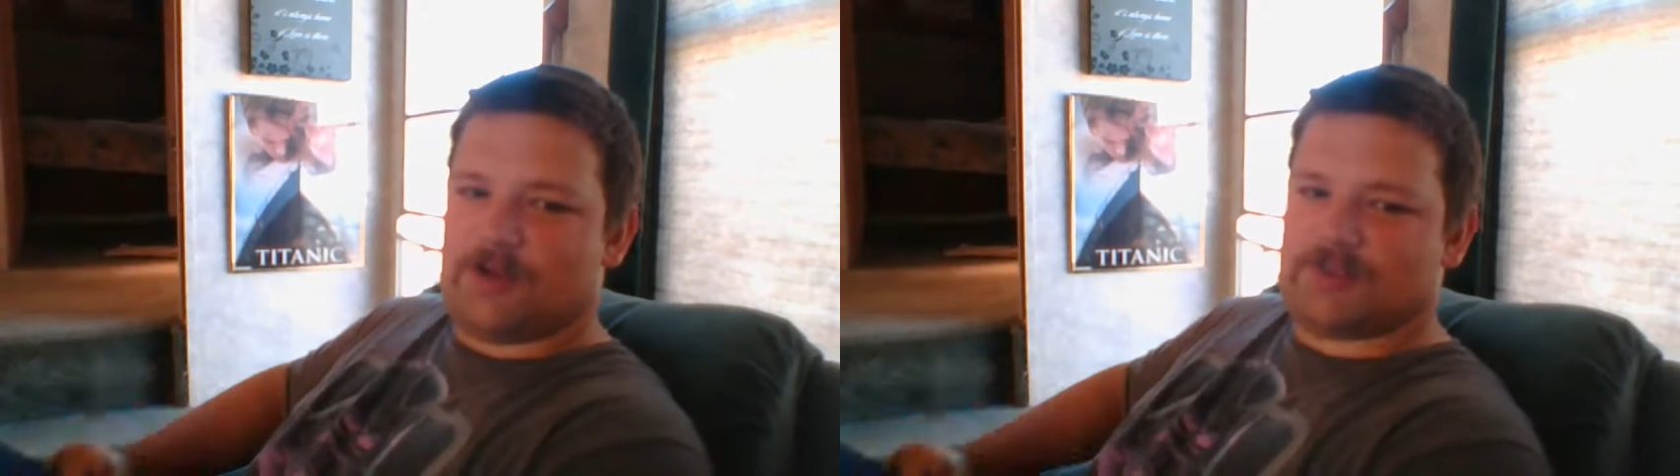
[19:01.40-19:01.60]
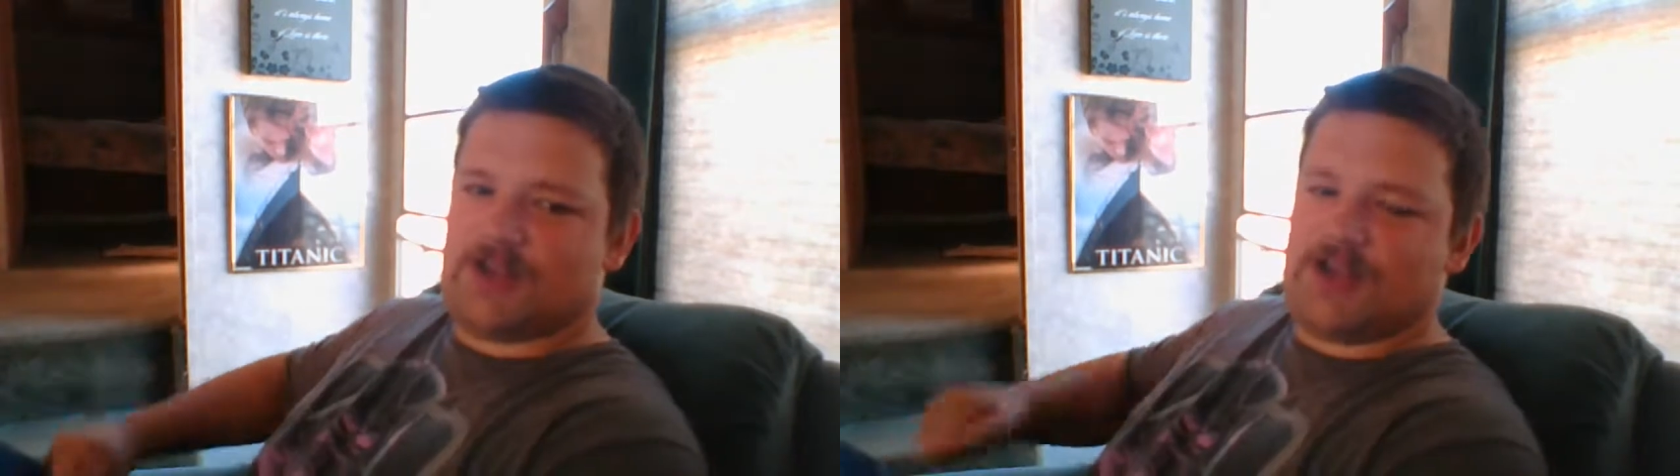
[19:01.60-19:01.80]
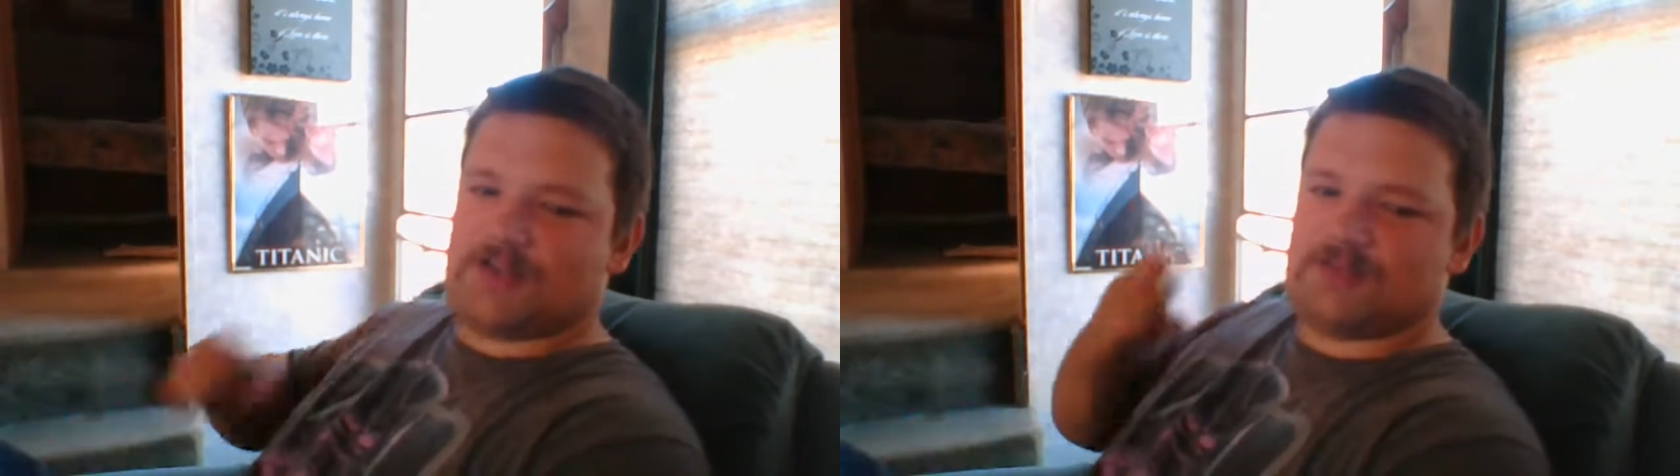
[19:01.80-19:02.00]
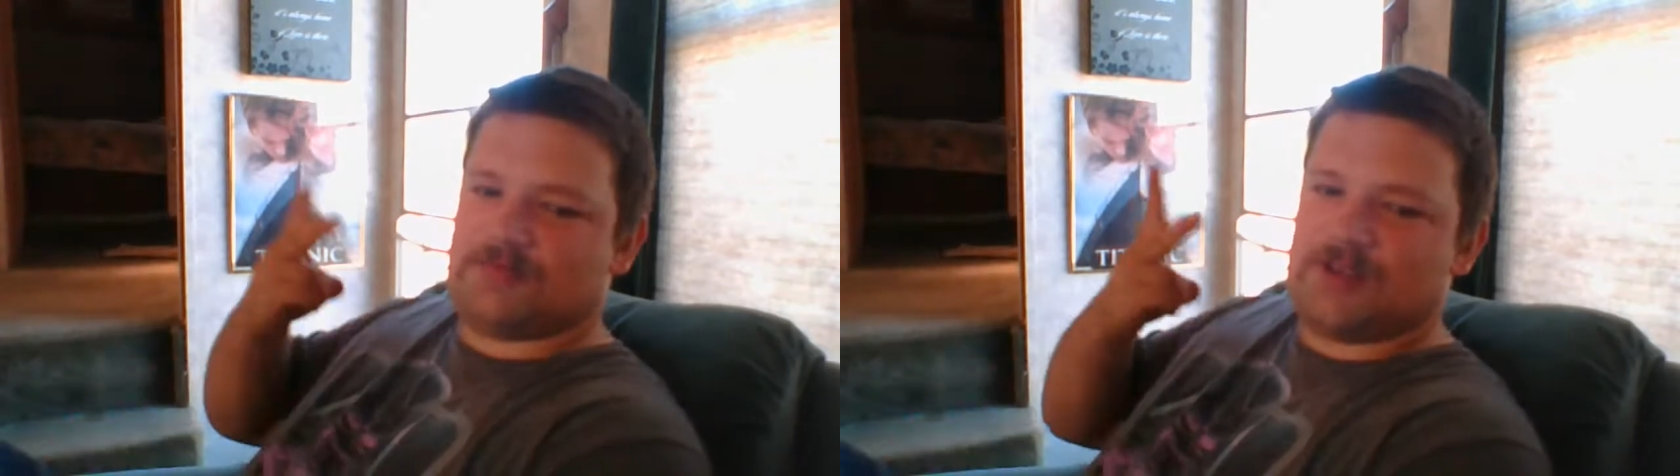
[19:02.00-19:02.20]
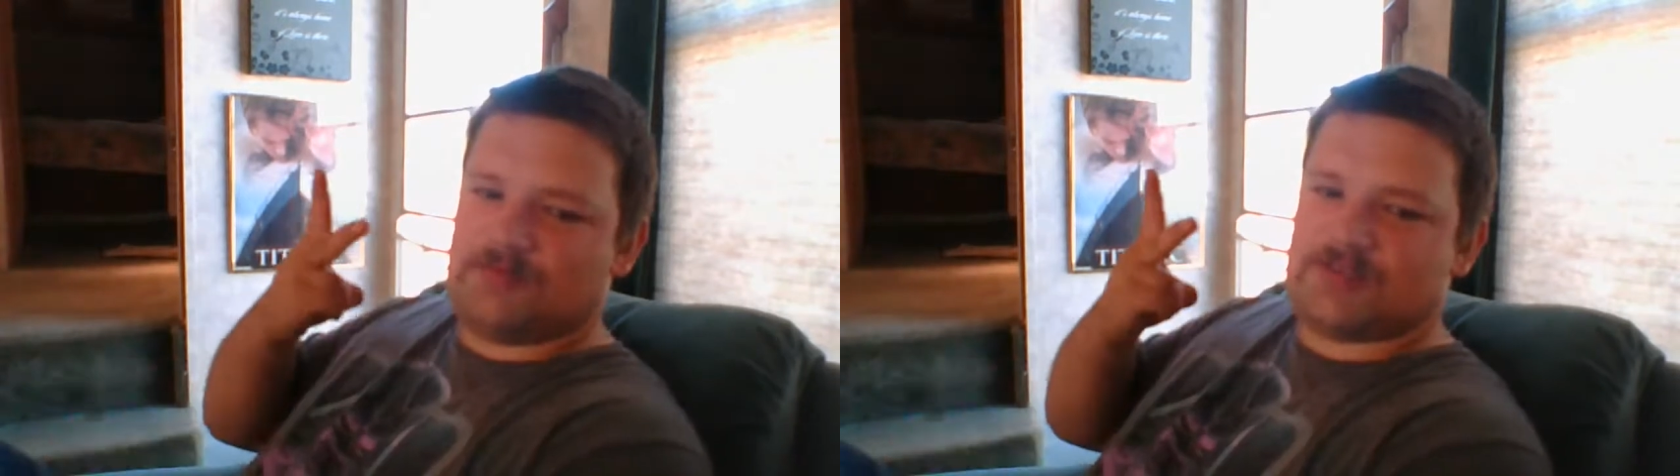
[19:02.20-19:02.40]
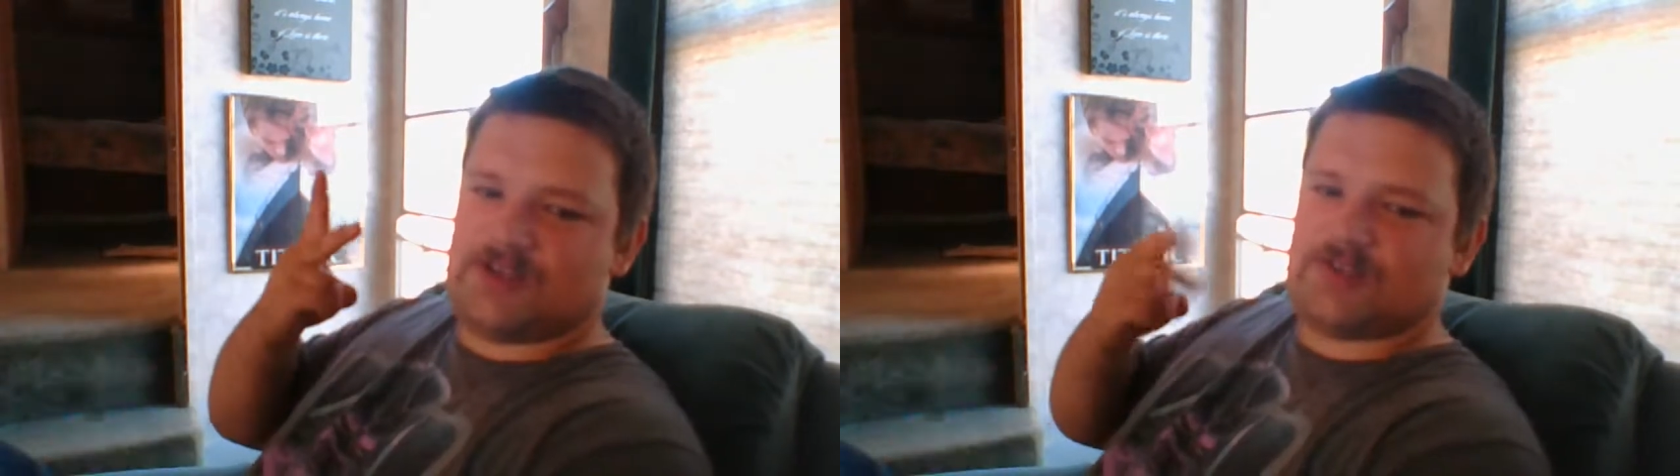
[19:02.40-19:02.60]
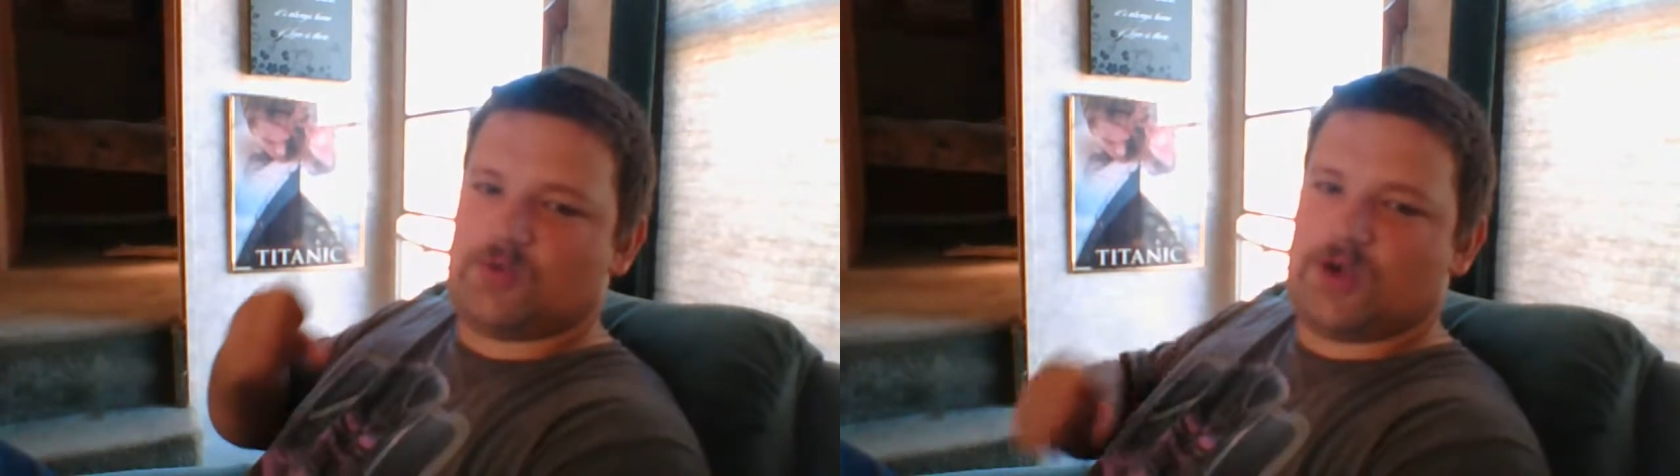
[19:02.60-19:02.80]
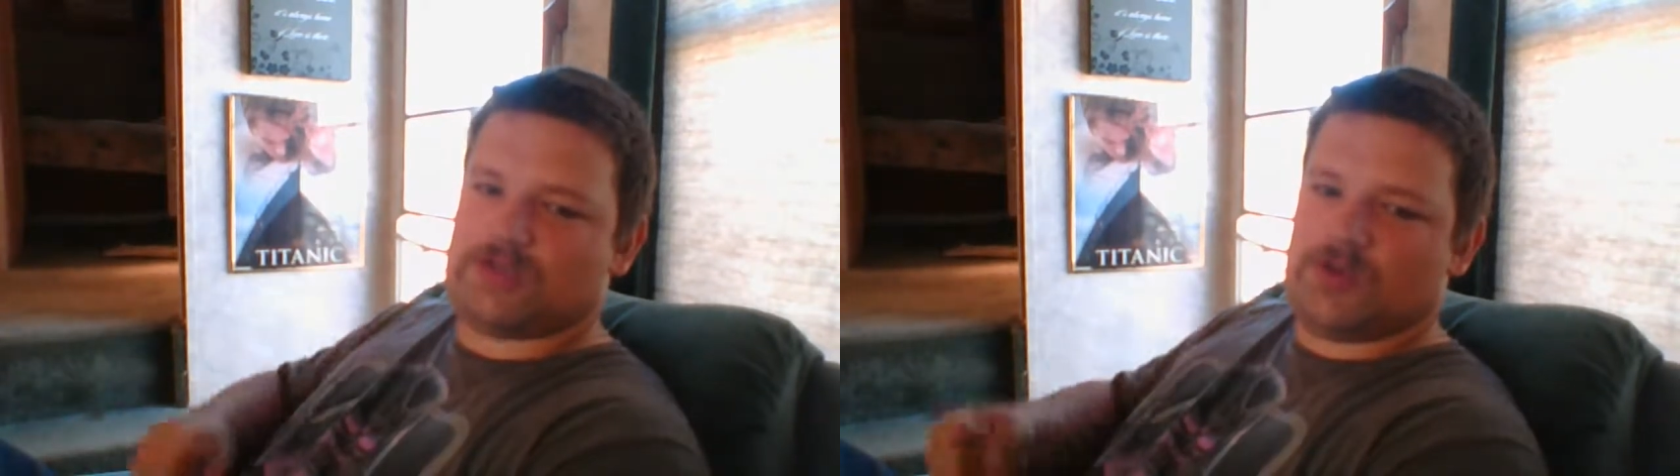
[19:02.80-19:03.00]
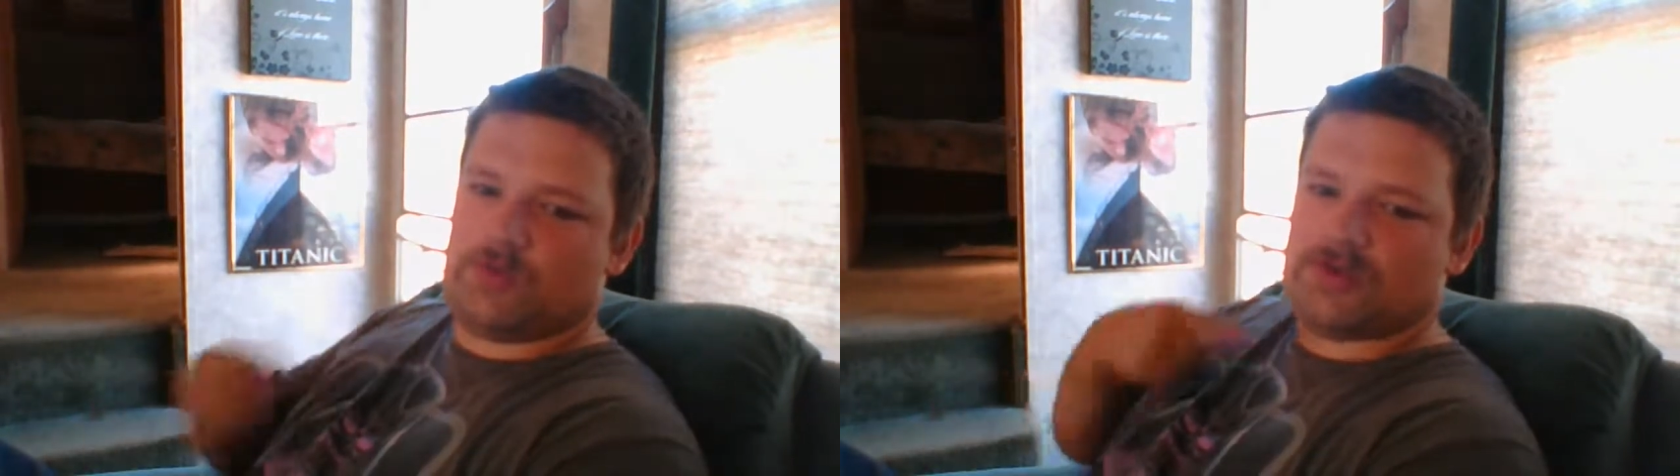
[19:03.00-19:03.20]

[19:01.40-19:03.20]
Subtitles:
watched it, because I've seen it twice now.